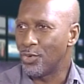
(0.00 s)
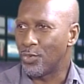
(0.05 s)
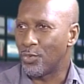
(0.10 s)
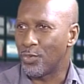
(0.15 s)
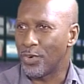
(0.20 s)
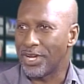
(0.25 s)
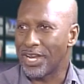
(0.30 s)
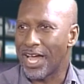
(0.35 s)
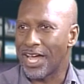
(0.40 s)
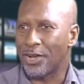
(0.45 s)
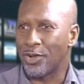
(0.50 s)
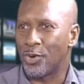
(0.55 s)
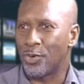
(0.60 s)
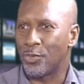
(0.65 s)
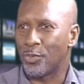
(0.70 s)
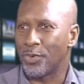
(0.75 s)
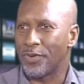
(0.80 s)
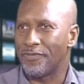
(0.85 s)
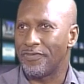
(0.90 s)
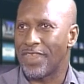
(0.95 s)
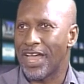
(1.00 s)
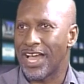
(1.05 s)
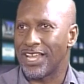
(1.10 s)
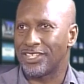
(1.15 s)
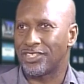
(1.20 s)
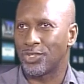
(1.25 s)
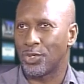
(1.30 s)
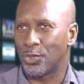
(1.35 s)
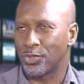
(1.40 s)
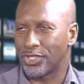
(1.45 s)
We're not all, we're
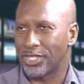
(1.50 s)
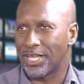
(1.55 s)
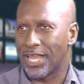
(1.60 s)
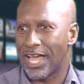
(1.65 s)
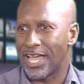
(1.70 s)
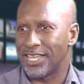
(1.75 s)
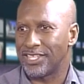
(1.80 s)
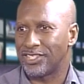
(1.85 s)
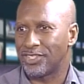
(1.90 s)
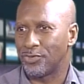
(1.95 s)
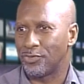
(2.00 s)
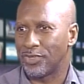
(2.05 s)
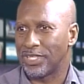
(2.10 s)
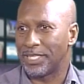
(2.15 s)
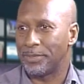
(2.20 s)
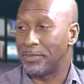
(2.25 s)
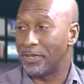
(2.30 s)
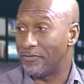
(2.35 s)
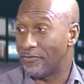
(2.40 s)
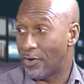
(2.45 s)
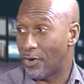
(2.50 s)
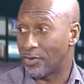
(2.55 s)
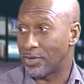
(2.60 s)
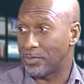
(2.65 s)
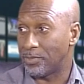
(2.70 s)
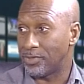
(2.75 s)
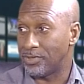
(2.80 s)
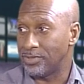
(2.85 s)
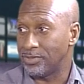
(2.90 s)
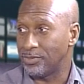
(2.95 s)
not socialized to really be
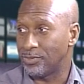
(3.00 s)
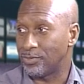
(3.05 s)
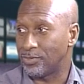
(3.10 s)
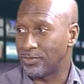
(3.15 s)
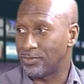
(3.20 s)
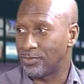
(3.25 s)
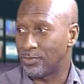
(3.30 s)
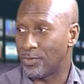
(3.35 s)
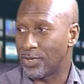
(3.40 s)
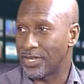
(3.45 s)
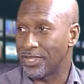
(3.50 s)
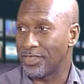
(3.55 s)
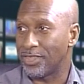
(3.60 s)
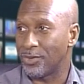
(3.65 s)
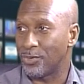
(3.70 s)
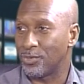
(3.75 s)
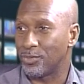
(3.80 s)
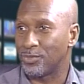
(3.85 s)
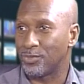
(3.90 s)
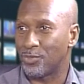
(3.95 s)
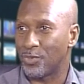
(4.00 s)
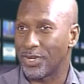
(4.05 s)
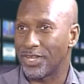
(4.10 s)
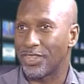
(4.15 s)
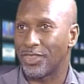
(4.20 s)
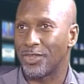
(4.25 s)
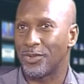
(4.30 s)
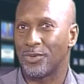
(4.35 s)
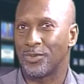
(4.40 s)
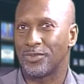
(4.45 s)
vulnerable. Mm. One of the one
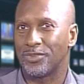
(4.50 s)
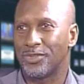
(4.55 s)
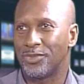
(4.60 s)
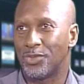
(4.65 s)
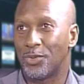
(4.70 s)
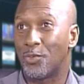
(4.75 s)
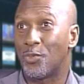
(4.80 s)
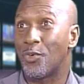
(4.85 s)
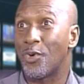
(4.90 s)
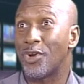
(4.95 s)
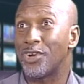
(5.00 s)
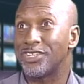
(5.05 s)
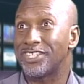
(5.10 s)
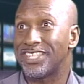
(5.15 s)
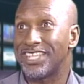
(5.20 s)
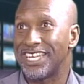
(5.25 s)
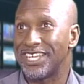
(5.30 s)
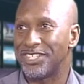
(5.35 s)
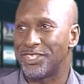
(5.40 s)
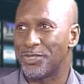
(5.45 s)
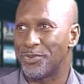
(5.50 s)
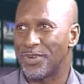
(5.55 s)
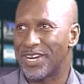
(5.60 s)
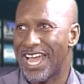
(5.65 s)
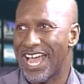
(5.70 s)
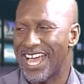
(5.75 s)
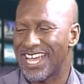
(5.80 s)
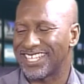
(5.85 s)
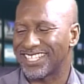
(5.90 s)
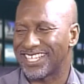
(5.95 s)
of the the worst things you want
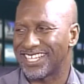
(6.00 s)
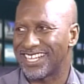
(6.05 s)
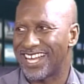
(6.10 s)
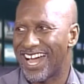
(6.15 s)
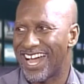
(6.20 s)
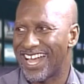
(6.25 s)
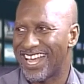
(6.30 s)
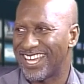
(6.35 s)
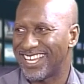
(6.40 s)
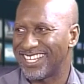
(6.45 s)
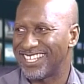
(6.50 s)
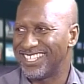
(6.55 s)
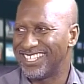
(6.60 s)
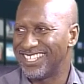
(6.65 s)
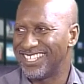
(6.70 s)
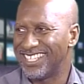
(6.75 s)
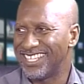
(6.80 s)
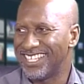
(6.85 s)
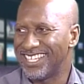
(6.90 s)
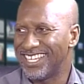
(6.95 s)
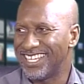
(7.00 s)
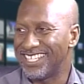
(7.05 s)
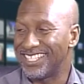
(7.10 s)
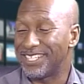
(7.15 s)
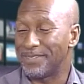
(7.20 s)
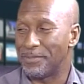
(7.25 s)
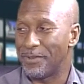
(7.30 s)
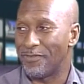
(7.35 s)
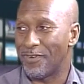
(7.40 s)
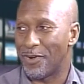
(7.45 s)
to ask a guy
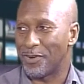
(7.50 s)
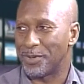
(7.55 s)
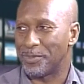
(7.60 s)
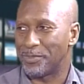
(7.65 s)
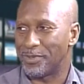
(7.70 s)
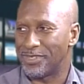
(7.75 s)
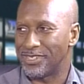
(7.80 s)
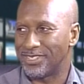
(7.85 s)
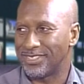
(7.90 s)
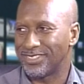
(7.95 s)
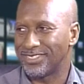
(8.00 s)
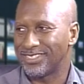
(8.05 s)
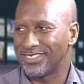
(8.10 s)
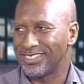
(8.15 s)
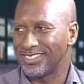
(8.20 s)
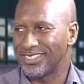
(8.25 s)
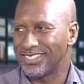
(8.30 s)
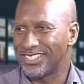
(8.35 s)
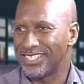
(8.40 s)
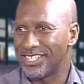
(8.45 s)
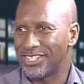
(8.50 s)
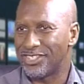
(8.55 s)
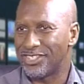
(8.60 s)
is to be vulnerable. Mm.